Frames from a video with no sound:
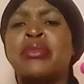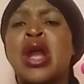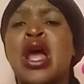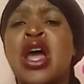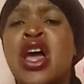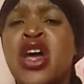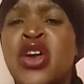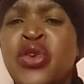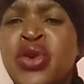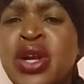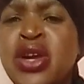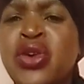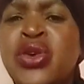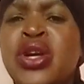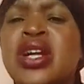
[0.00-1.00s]
and
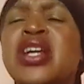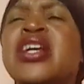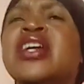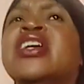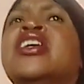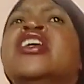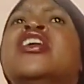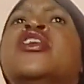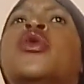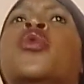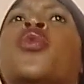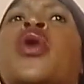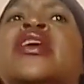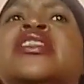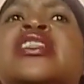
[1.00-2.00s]
really
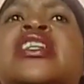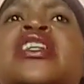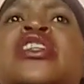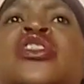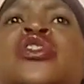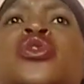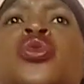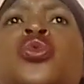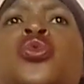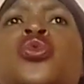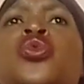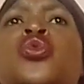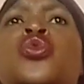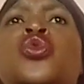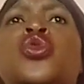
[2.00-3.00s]
wanting
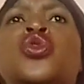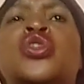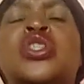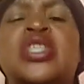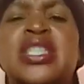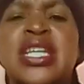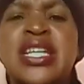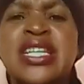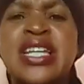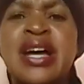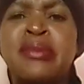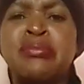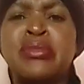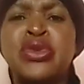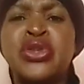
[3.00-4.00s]
to see
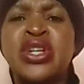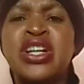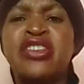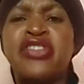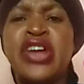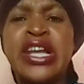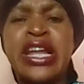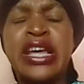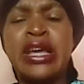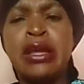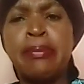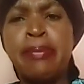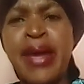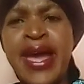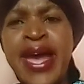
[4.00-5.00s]
them really
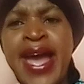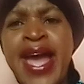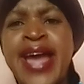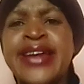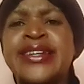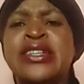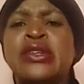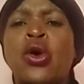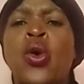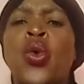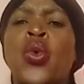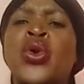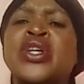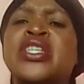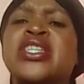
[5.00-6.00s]
feeling bad and
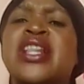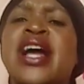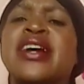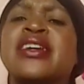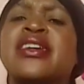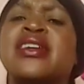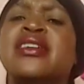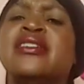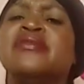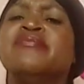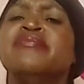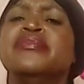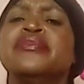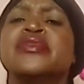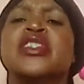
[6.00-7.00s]
always like
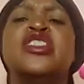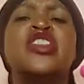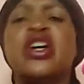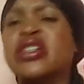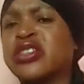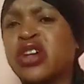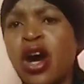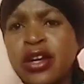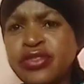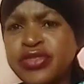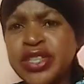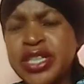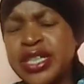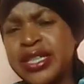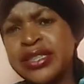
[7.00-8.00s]
not
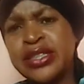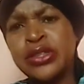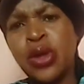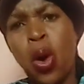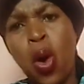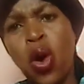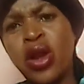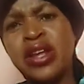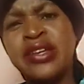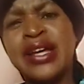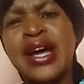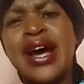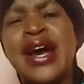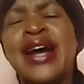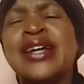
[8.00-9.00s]
confident and all of
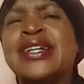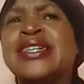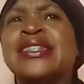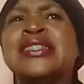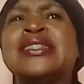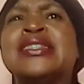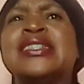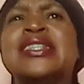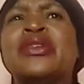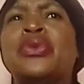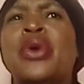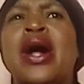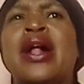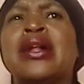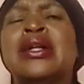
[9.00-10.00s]
that? And
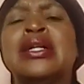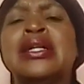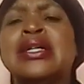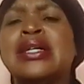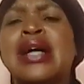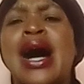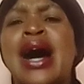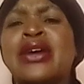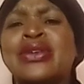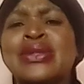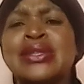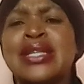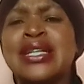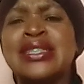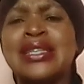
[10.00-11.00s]
well, I
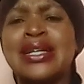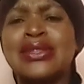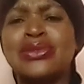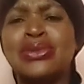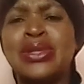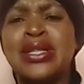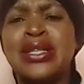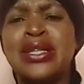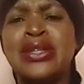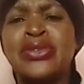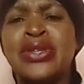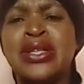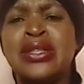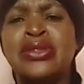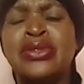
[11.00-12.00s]
don't think that's
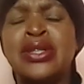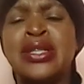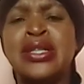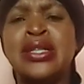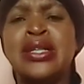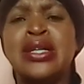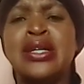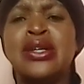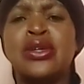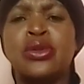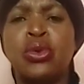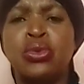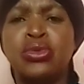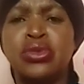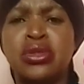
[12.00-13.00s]
really
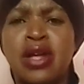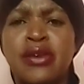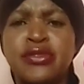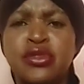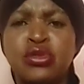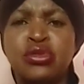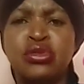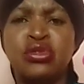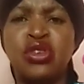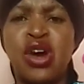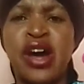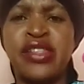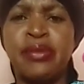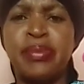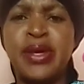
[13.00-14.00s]
cool stuff to do to
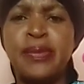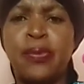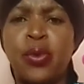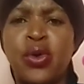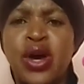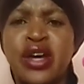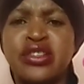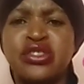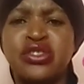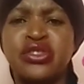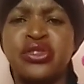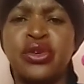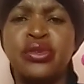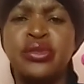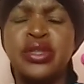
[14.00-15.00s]
other people, guys,
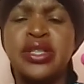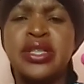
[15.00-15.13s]
you know.